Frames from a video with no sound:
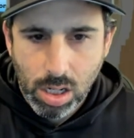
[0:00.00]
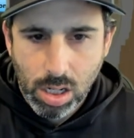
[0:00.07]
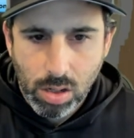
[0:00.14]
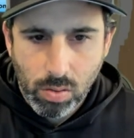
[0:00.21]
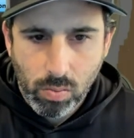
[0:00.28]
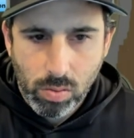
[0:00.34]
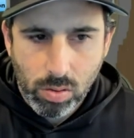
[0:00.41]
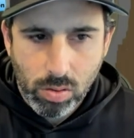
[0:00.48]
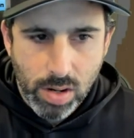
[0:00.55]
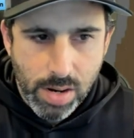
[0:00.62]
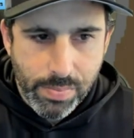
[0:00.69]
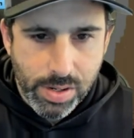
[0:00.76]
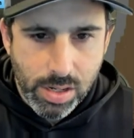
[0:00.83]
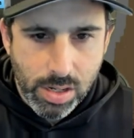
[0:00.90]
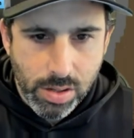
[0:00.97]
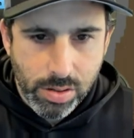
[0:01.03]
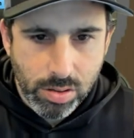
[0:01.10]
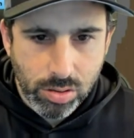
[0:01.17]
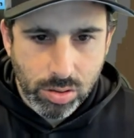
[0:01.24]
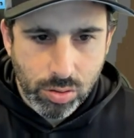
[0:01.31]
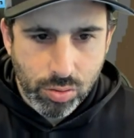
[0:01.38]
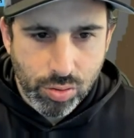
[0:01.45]
We'll grab another
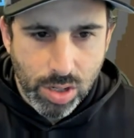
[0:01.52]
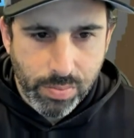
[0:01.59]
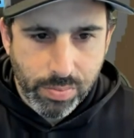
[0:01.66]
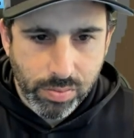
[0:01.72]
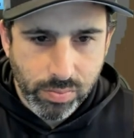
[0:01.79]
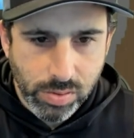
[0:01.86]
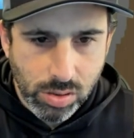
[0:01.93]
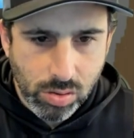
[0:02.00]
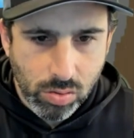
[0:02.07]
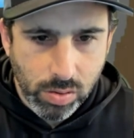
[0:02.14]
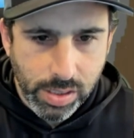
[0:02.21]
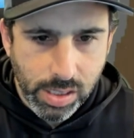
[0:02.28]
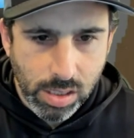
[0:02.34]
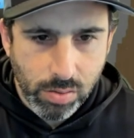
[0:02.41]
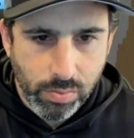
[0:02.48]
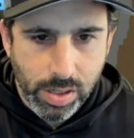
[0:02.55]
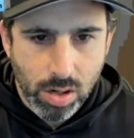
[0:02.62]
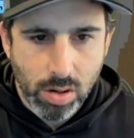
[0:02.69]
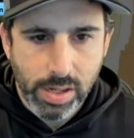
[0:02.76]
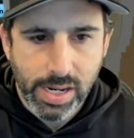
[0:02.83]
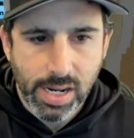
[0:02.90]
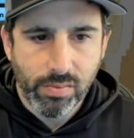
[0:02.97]
2-drop with Restore here. We
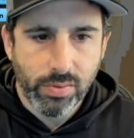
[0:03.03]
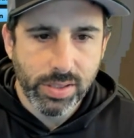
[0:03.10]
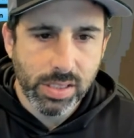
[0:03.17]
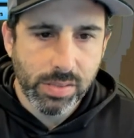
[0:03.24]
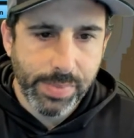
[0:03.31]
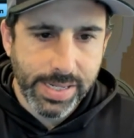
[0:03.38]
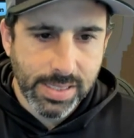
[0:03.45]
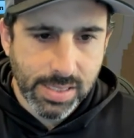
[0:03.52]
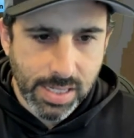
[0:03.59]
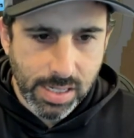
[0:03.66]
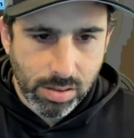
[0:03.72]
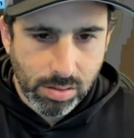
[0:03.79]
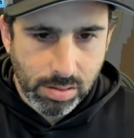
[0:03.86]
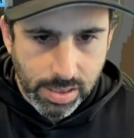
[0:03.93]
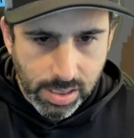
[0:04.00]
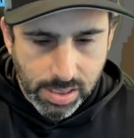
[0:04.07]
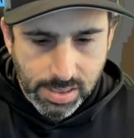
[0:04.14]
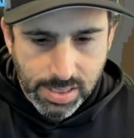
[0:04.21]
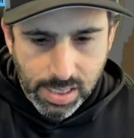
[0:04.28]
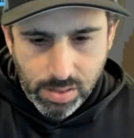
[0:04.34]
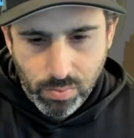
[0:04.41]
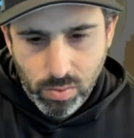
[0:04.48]
already have 1 Space Sentinel. I think a
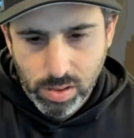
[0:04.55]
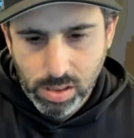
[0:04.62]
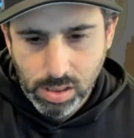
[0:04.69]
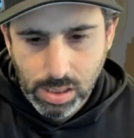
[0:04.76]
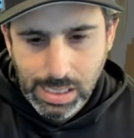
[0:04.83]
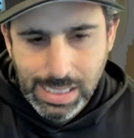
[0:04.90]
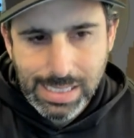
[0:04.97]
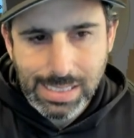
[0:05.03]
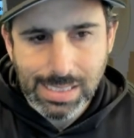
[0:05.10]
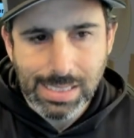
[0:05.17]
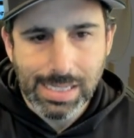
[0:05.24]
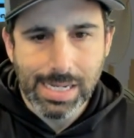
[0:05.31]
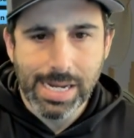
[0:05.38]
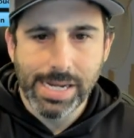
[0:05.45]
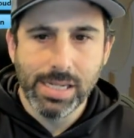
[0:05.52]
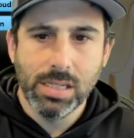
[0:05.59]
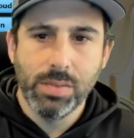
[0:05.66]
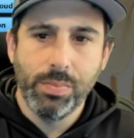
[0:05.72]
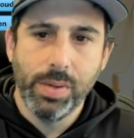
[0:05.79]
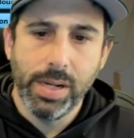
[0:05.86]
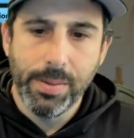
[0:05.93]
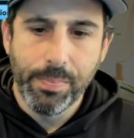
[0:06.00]
second one is nice,
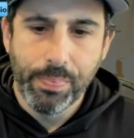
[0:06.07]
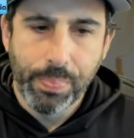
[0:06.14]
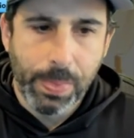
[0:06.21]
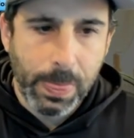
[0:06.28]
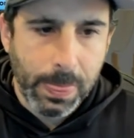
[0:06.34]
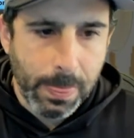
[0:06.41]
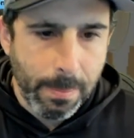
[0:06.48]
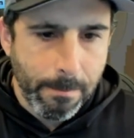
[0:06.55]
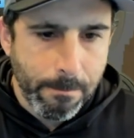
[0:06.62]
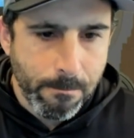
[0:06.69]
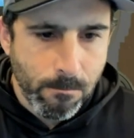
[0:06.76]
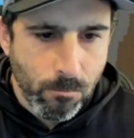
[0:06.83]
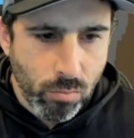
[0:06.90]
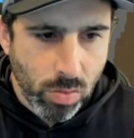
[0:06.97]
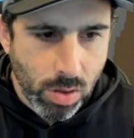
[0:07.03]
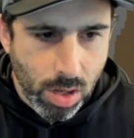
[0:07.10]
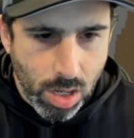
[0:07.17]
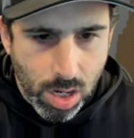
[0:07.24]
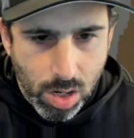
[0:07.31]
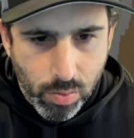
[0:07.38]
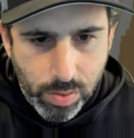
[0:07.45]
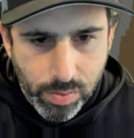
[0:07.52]
but
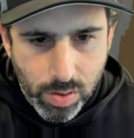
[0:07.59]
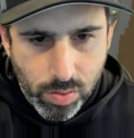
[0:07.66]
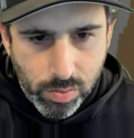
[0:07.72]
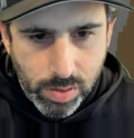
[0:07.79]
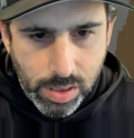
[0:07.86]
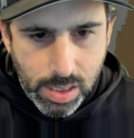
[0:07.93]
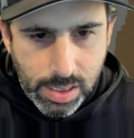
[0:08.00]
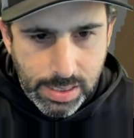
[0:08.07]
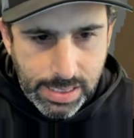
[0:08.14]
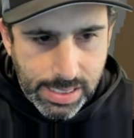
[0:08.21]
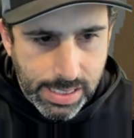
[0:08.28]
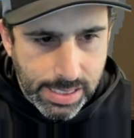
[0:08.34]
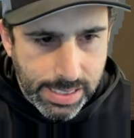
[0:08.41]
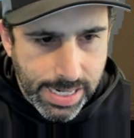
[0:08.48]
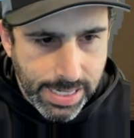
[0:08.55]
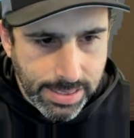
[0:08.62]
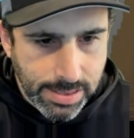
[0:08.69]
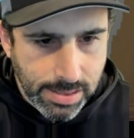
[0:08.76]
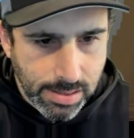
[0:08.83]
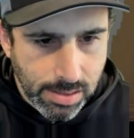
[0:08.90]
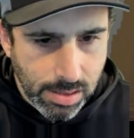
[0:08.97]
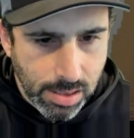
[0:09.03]
we don't need it yet.